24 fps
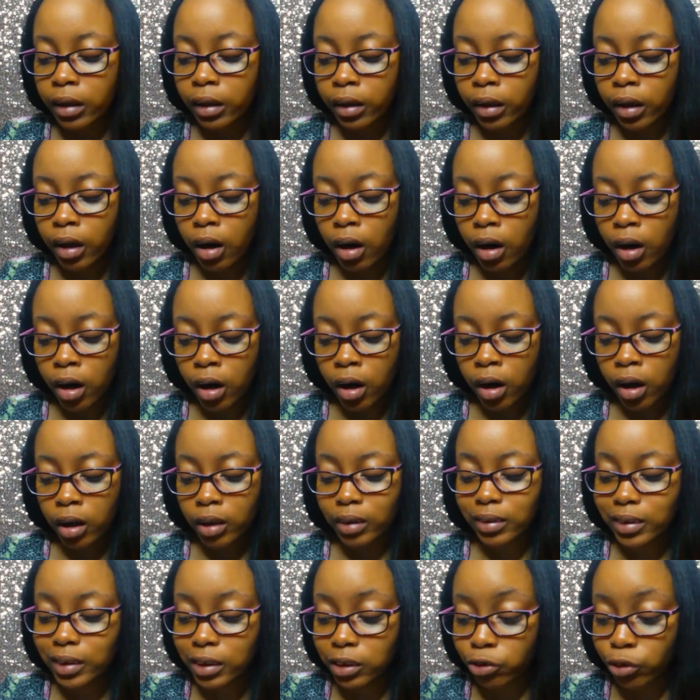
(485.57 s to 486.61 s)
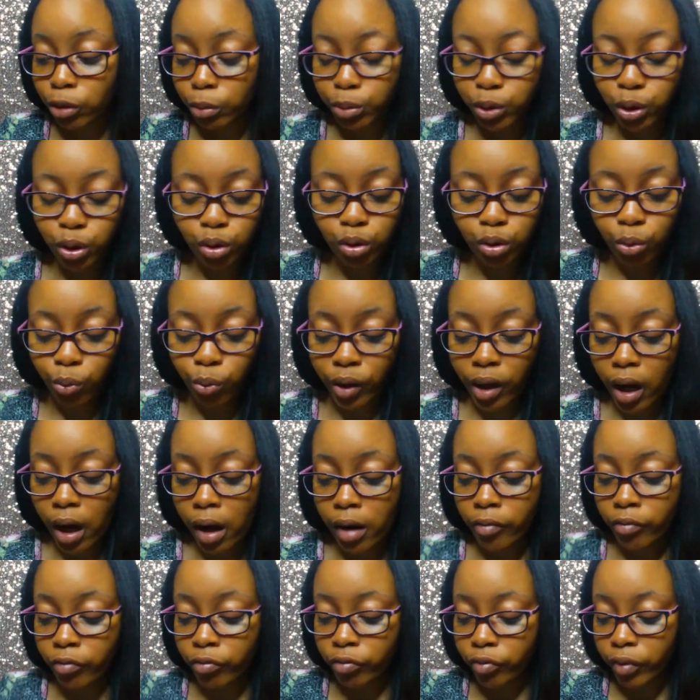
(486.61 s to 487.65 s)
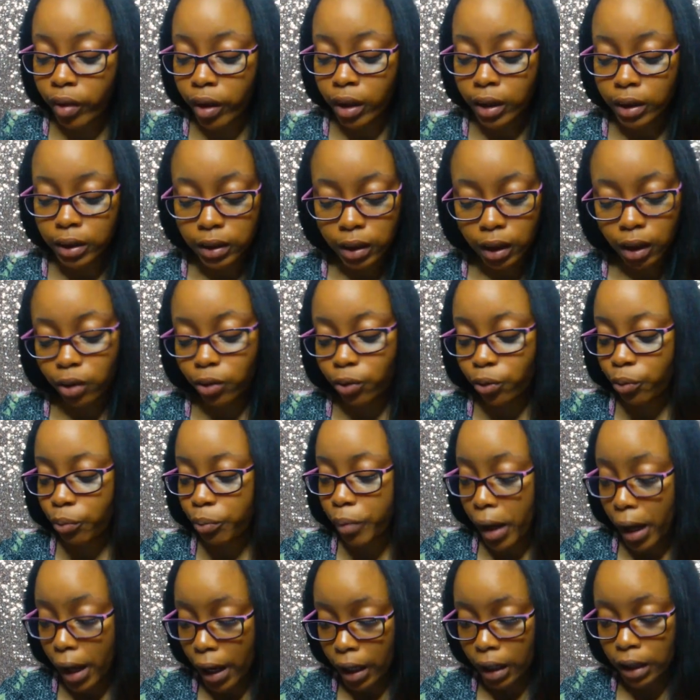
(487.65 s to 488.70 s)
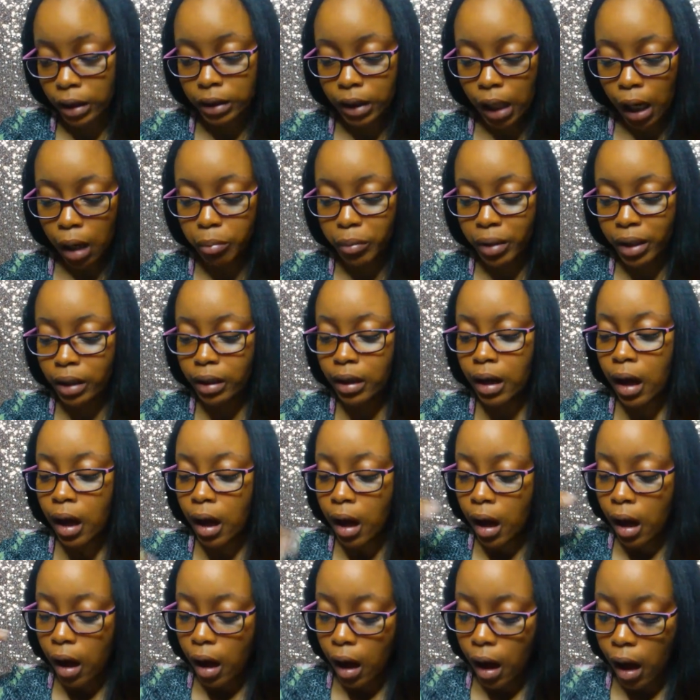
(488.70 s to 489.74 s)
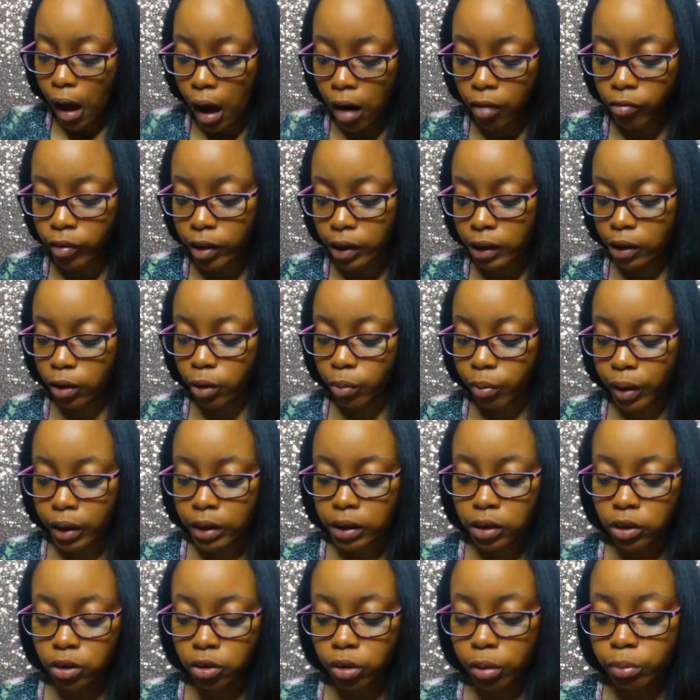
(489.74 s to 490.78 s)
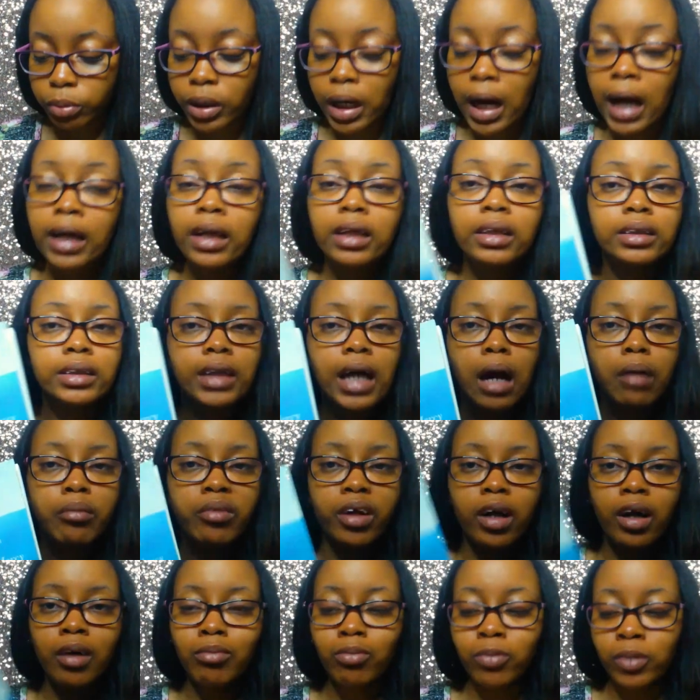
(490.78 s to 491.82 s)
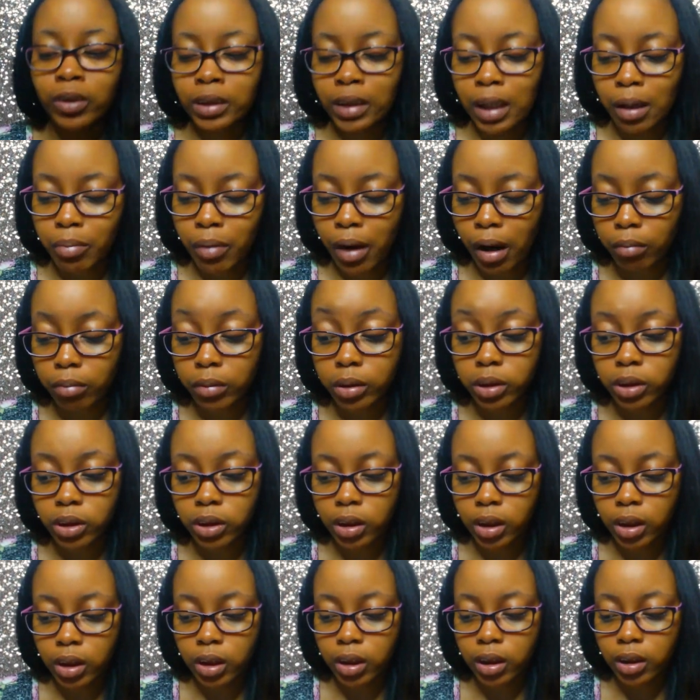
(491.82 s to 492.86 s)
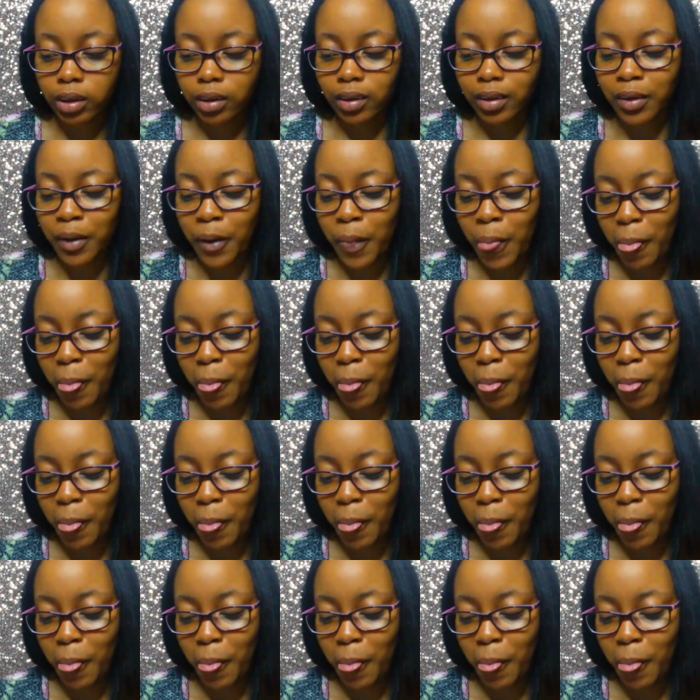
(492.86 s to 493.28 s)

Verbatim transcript: There are scriptures on every single page. I mean, every single page is a scripture. I didn't tab it up, which I probably should have did.